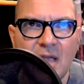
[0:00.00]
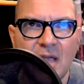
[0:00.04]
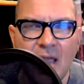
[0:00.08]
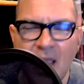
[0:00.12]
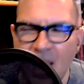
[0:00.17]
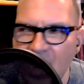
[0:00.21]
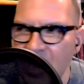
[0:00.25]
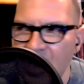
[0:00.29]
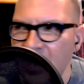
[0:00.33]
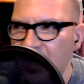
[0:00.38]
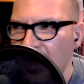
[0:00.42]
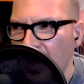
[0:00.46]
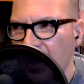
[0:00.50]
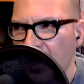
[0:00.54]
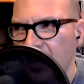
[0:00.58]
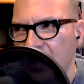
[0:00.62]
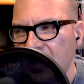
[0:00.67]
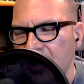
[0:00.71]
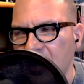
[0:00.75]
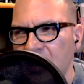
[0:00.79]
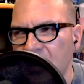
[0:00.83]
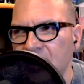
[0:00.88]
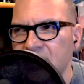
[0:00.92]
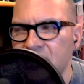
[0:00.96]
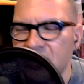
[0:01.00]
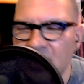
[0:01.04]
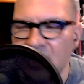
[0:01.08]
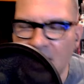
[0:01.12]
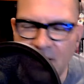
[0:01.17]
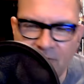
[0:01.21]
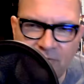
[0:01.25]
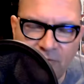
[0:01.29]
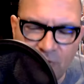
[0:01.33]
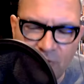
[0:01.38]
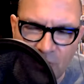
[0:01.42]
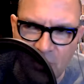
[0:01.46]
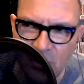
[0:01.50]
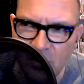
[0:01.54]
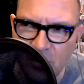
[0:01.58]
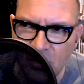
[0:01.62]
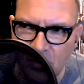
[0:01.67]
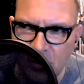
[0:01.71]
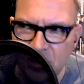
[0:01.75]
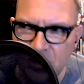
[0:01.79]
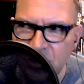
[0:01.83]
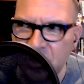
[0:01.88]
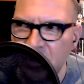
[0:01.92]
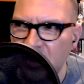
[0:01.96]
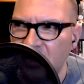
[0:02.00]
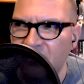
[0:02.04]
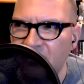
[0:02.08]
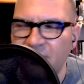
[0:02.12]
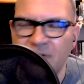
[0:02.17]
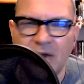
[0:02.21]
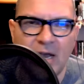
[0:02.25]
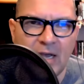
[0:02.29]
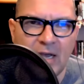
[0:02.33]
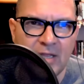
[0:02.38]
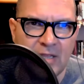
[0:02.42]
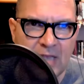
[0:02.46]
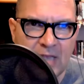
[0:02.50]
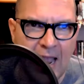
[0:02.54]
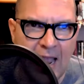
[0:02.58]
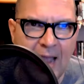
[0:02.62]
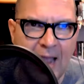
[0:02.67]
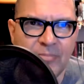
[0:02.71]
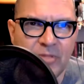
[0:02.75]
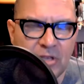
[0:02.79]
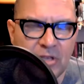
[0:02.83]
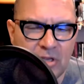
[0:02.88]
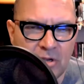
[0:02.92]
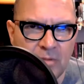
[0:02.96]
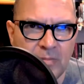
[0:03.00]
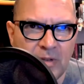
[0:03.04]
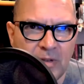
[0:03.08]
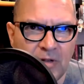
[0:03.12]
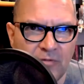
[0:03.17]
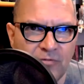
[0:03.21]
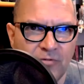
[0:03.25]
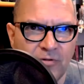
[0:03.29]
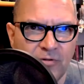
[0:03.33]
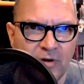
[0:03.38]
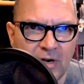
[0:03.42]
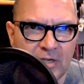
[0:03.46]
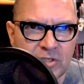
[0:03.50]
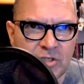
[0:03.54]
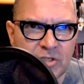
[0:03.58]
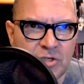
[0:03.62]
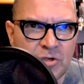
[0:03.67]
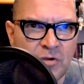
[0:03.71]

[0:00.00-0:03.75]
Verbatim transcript: Hey, Danny, it's time for you to enshittify the app that you built for us,